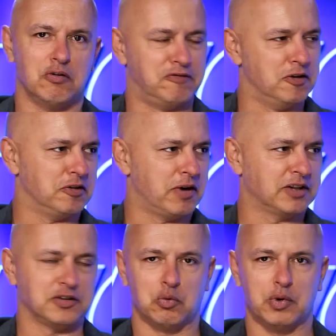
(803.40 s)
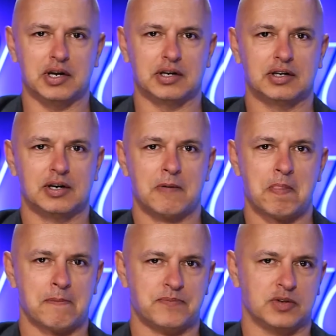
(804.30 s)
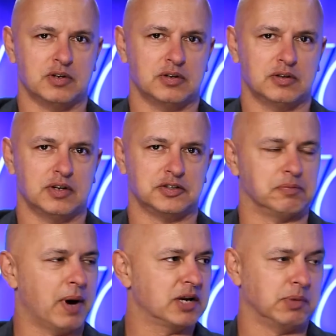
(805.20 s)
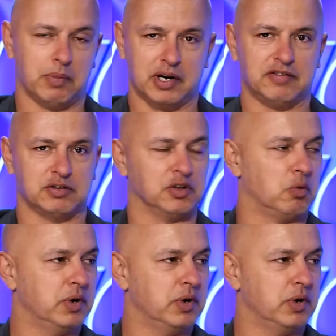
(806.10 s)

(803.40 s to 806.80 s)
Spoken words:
further out to the wing is debatable, but if he's on the